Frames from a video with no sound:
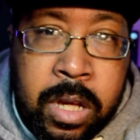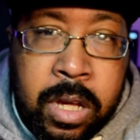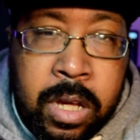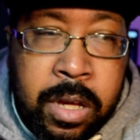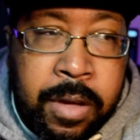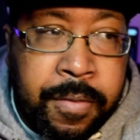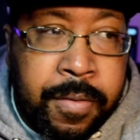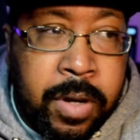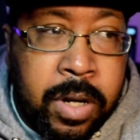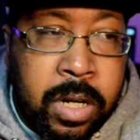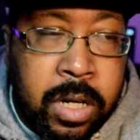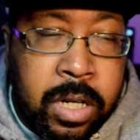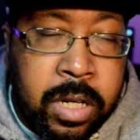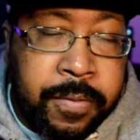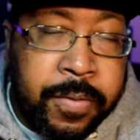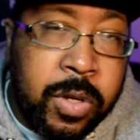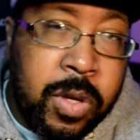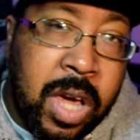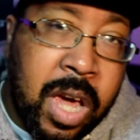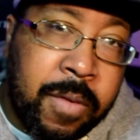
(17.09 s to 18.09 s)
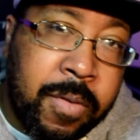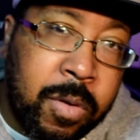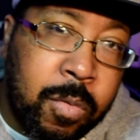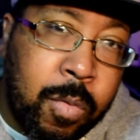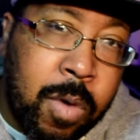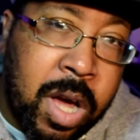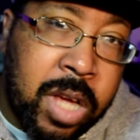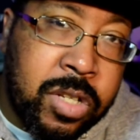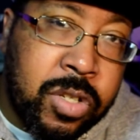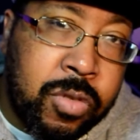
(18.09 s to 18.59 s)
If uh, if you haven't
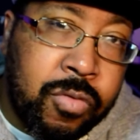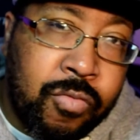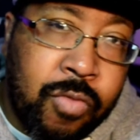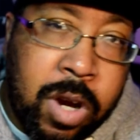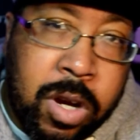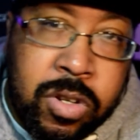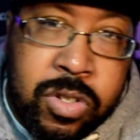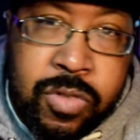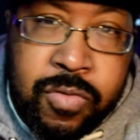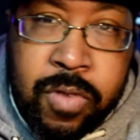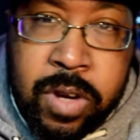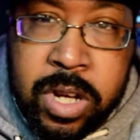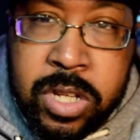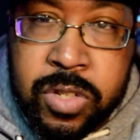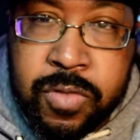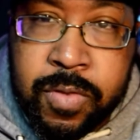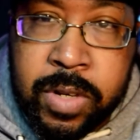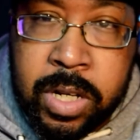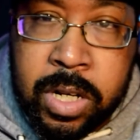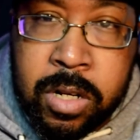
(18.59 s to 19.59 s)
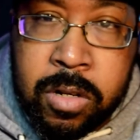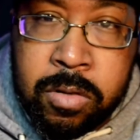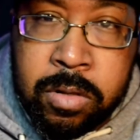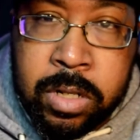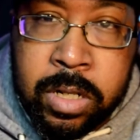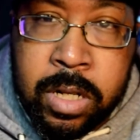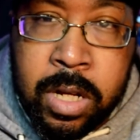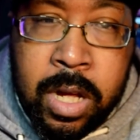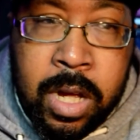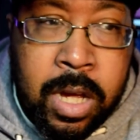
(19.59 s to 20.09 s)
watched Rel's Rants
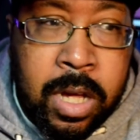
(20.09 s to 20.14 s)
Reloaded,